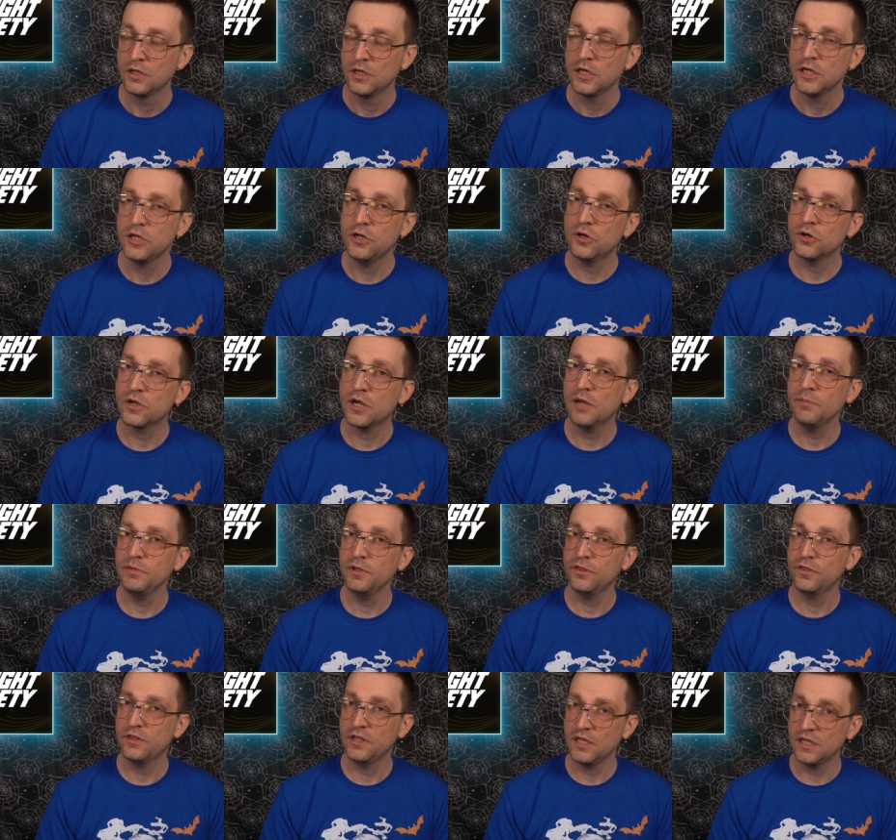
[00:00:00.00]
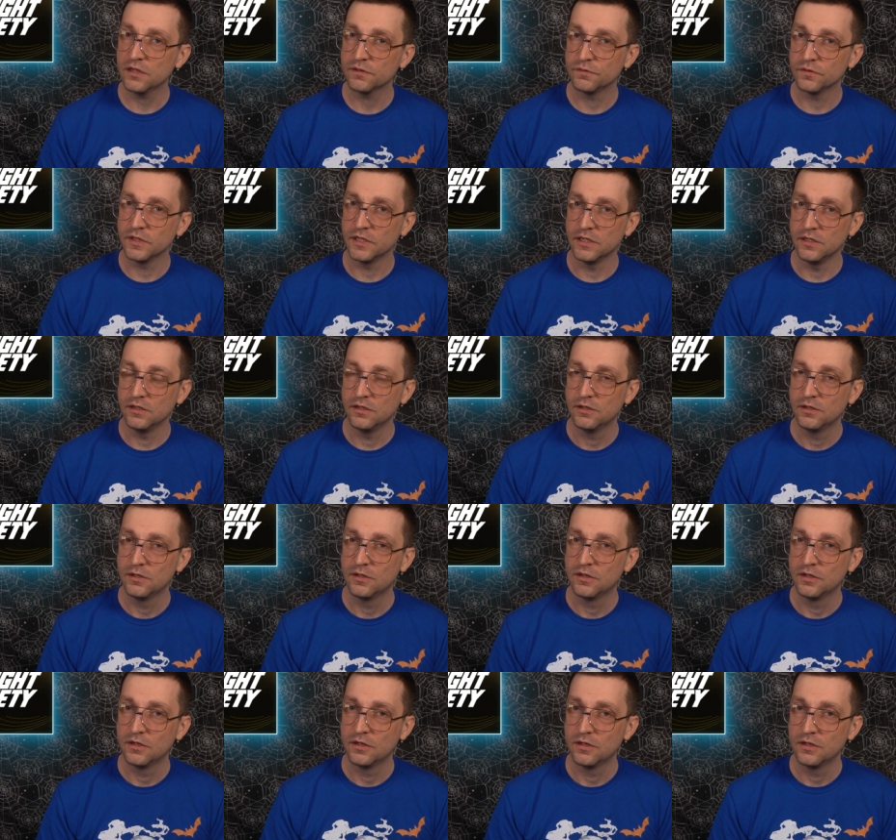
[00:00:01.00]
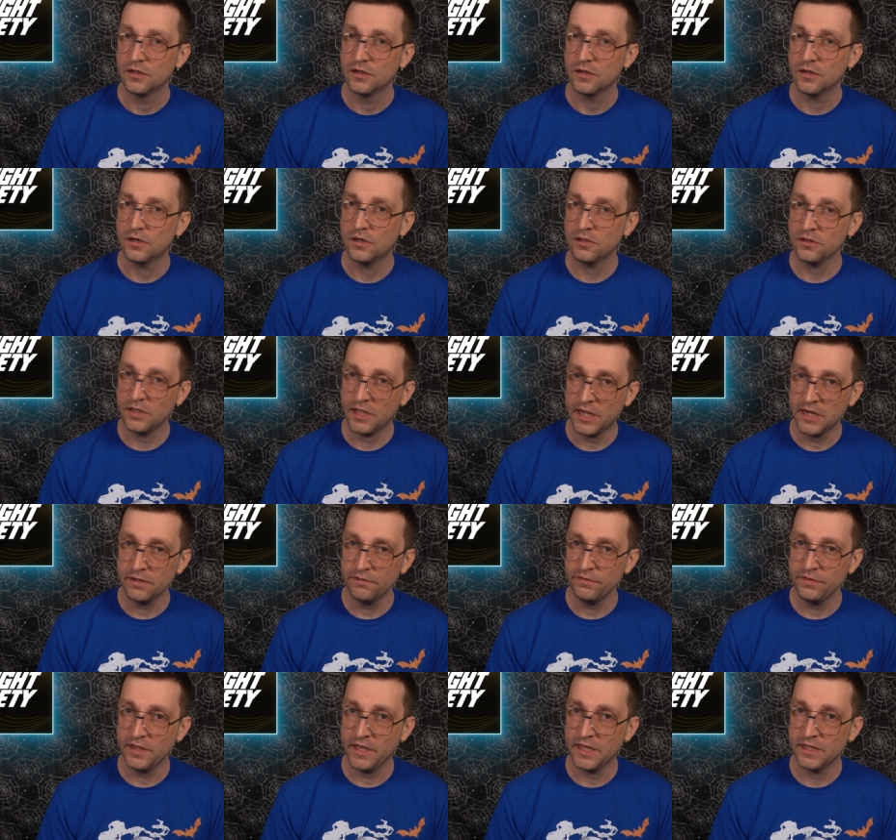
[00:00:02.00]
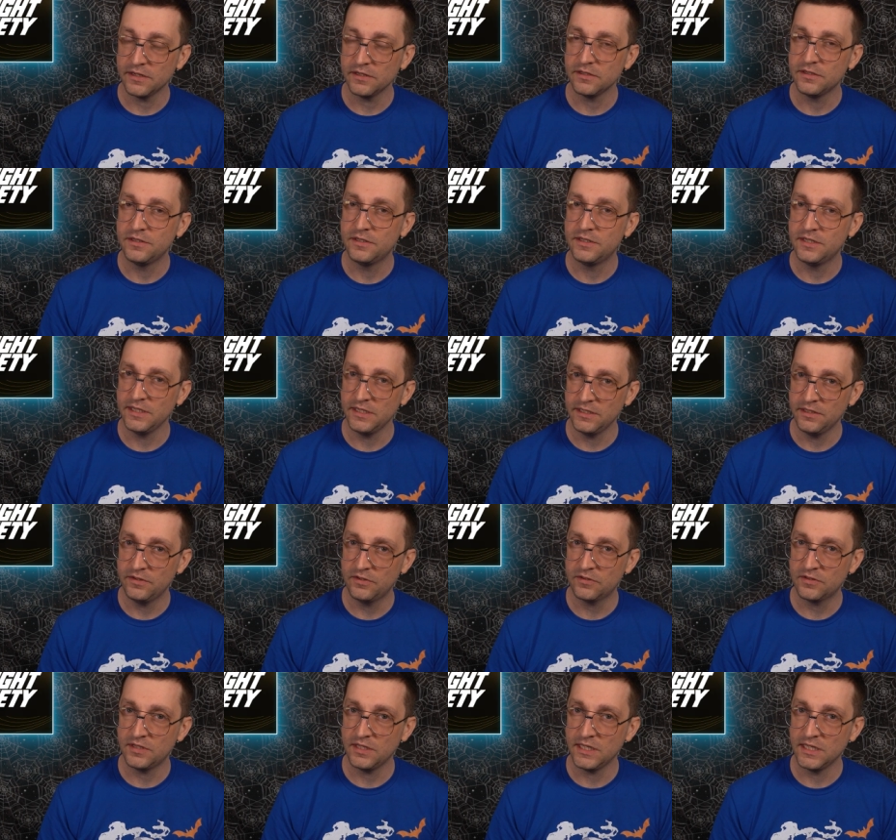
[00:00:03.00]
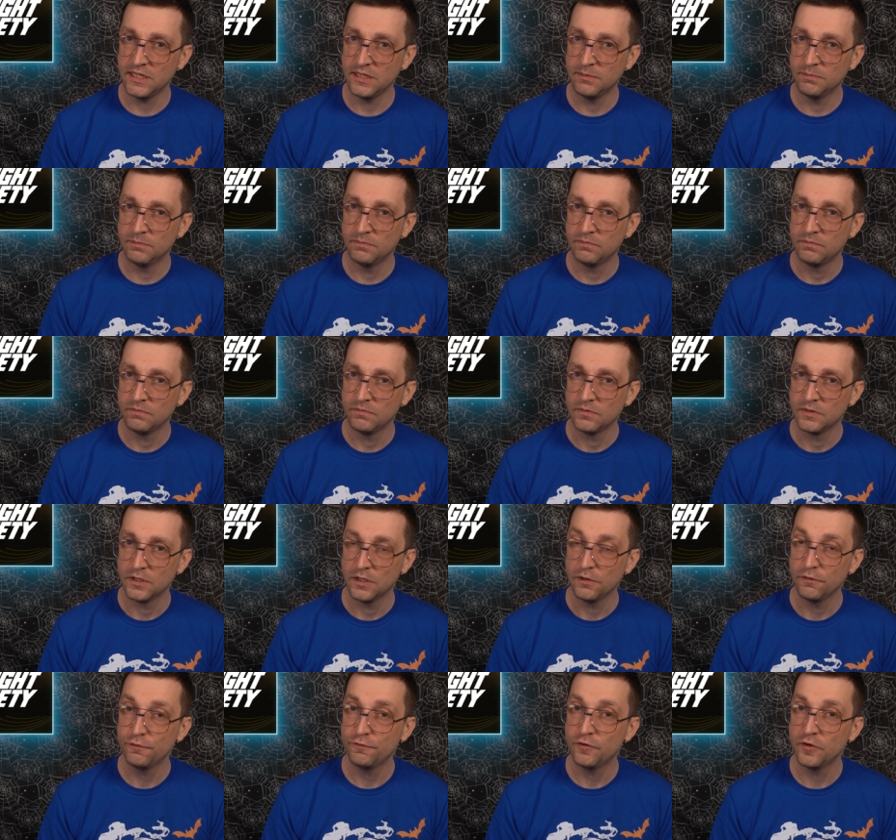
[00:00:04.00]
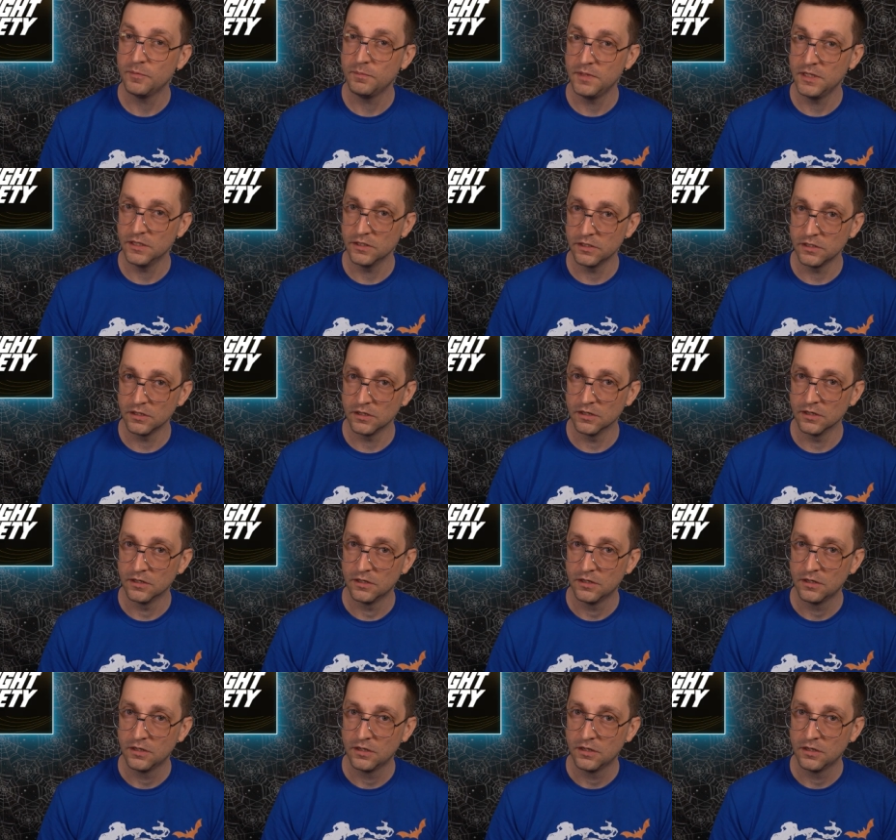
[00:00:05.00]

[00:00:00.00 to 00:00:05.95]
You know, come to think of it, a lot of that did seem familiar.